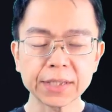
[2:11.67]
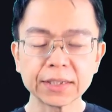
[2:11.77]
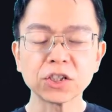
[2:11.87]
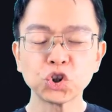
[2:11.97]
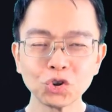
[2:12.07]
was
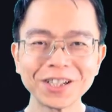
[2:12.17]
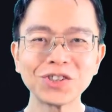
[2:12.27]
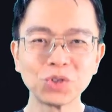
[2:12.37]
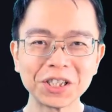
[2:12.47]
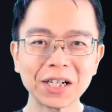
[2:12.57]
that the
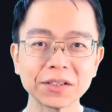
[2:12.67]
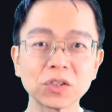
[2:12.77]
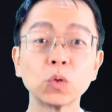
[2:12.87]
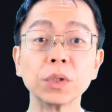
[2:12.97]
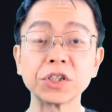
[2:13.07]
students'
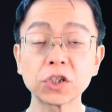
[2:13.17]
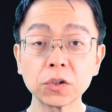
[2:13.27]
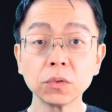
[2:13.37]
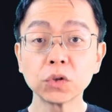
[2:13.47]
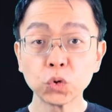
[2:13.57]
results were
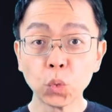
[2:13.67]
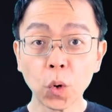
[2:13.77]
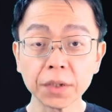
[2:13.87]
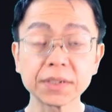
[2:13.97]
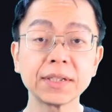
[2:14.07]
skewed
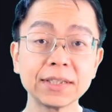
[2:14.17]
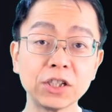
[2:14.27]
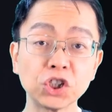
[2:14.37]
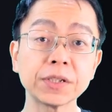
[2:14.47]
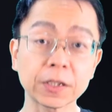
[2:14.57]
towards the
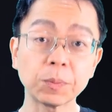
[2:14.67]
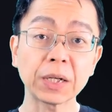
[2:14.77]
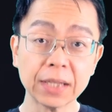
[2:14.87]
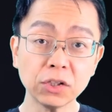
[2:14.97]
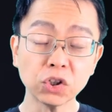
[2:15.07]
teacher's
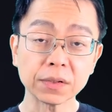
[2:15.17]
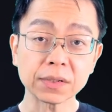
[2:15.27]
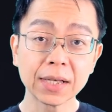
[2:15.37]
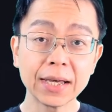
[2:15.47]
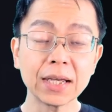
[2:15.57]

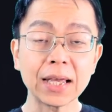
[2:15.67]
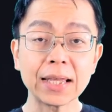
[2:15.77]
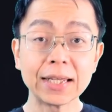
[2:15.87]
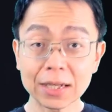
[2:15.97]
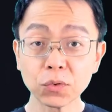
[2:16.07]
expectations.
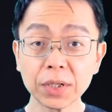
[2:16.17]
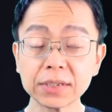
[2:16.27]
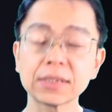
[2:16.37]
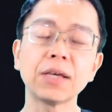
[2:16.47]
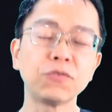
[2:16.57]
In other
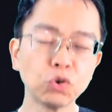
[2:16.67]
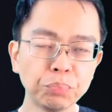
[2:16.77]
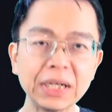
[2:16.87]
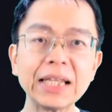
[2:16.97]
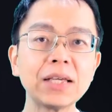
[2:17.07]
words, if you
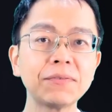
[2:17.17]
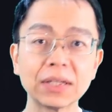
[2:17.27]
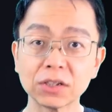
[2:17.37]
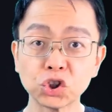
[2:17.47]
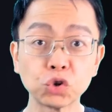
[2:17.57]
believe
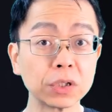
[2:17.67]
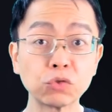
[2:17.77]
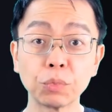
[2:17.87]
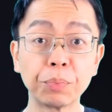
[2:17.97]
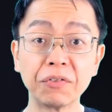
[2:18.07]
that the
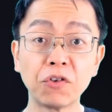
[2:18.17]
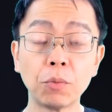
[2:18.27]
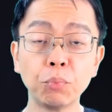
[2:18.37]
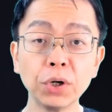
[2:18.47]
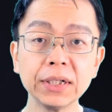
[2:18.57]
students would
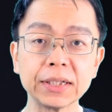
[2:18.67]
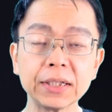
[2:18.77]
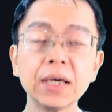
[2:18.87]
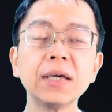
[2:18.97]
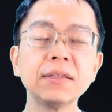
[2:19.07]
perform
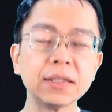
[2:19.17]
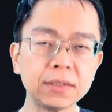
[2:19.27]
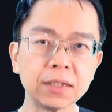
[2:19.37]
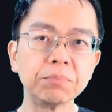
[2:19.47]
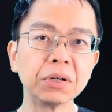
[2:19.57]
poorly, they
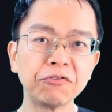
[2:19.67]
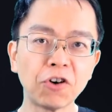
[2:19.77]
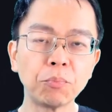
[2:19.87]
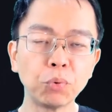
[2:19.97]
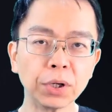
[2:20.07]
did
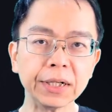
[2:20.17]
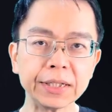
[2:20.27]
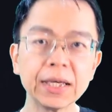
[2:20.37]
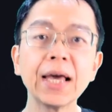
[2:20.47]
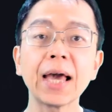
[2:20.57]
perform
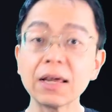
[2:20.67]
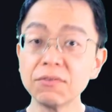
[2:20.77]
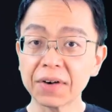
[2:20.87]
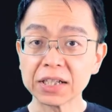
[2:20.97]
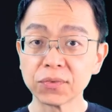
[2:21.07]
poorly
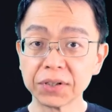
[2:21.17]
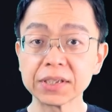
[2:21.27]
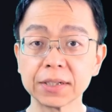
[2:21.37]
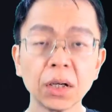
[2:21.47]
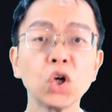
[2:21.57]
and vice
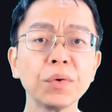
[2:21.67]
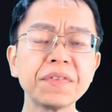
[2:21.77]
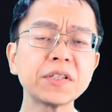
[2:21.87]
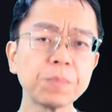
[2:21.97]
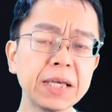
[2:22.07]
versa.
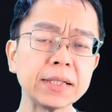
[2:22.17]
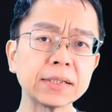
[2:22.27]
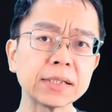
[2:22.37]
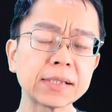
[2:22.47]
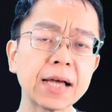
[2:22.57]
What this
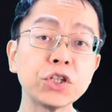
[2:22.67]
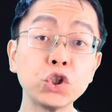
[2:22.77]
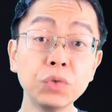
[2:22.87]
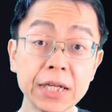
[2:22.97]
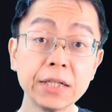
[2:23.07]
means is that
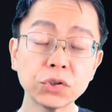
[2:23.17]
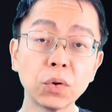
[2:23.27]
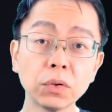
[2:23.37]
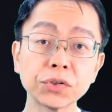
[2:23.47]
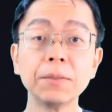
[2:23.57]
you need
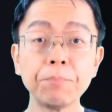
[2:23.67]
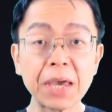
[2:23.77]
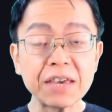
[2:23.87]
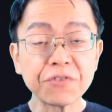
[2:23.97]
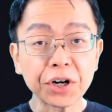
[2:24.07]
to also
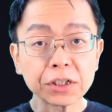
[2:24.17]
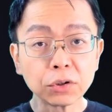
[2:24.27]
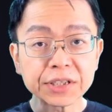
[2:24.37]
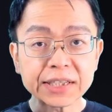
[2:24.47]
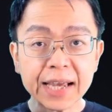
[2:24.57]
pay very
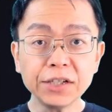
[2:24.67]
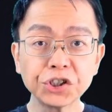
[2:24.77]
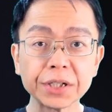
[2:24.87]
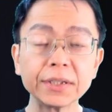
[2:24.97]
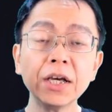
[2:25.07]
close
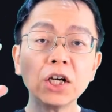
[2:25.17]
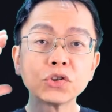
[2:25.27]
attention